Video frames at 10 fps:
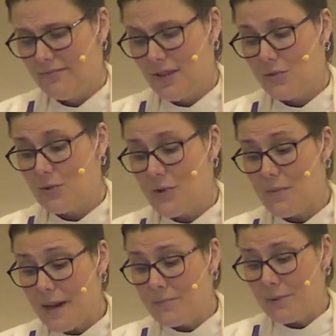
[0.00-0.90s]
and we
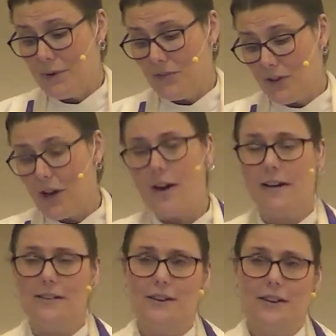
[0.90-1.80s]
remember the
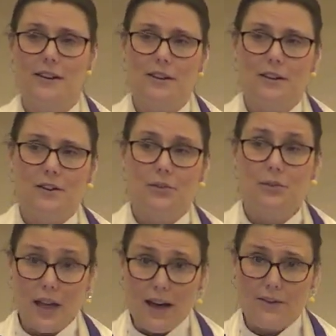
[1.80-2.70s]
God who
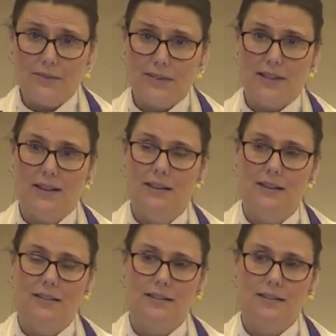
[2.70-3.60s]
loves
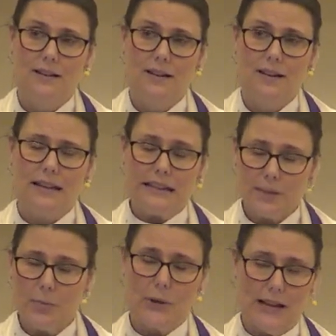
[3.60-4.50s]
and
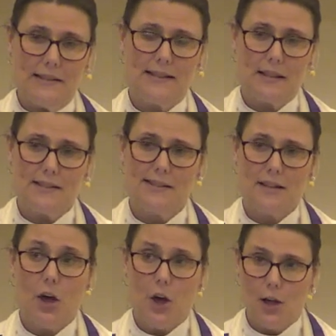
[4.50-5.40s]
liberates
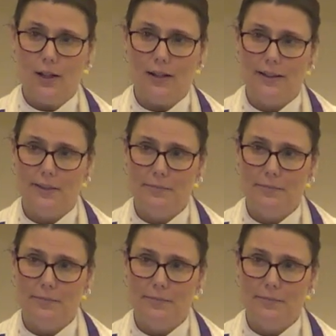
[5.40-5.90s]
us all.